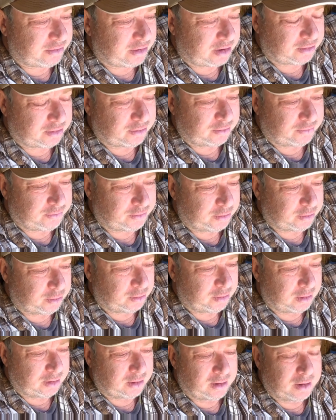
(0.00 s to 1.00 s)
talked to a
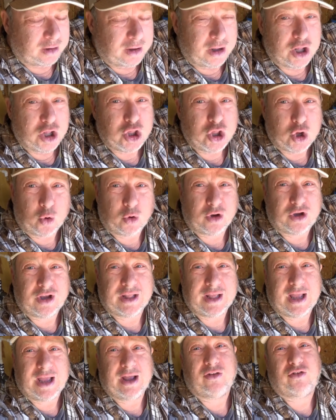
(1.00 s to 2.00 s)
few. No one
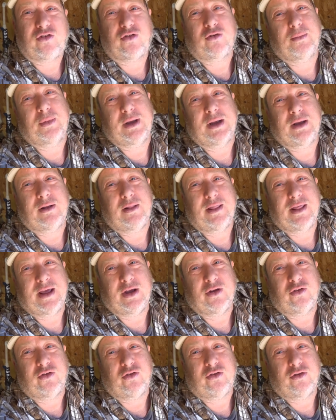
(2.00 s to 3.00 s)
could answer me
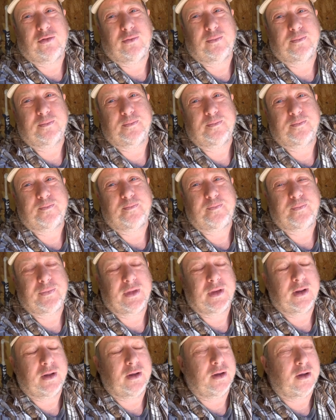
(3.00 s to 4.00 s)
this.
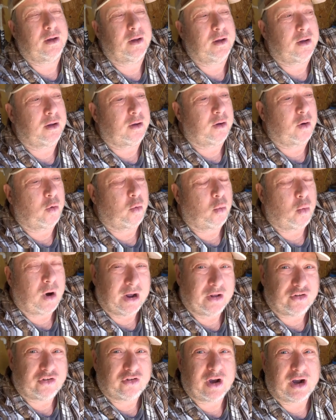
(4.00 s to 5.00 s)

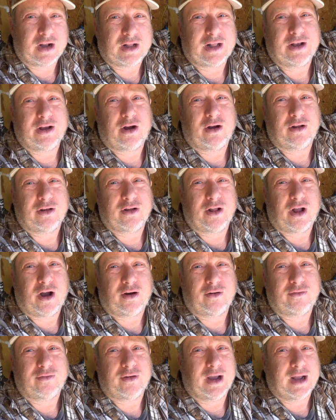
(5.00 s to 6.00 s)
Why it's cycling on and
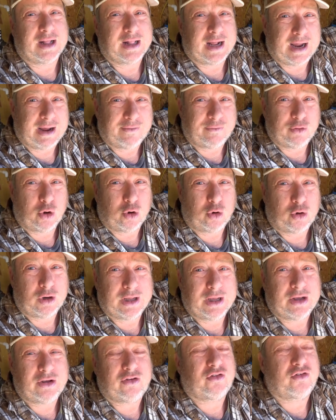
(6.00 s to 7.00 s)
off, and I have no
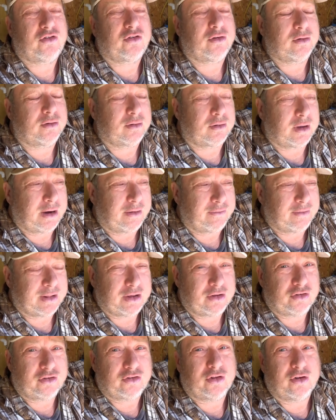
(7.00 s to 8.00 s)
leaks,
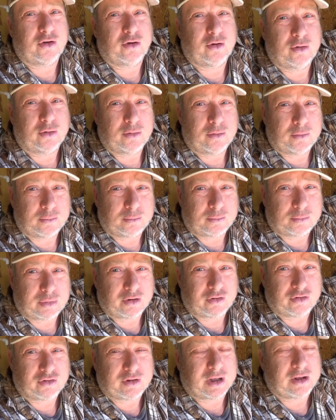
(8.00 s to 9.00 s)
everything's new,
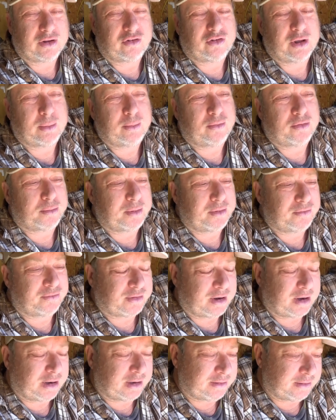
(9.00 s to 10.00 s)
pressure tank seems to be
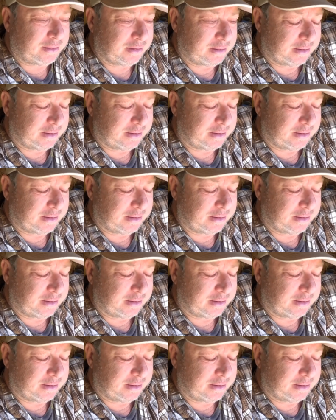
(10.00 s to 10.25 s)
fine.